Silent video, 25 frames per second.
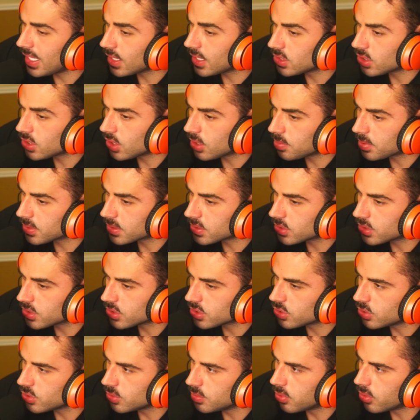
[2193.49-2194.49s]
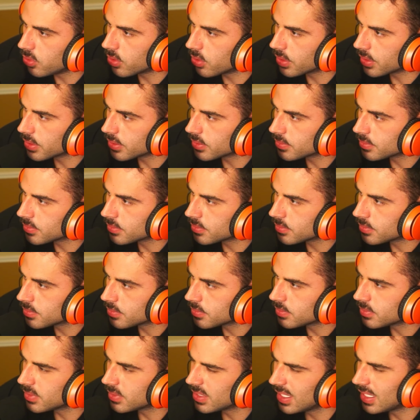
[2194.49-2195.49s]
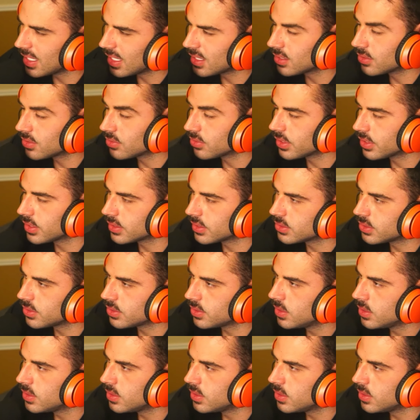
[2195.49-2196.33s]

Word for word: the topics are just too boring. Yeah, I don't think so.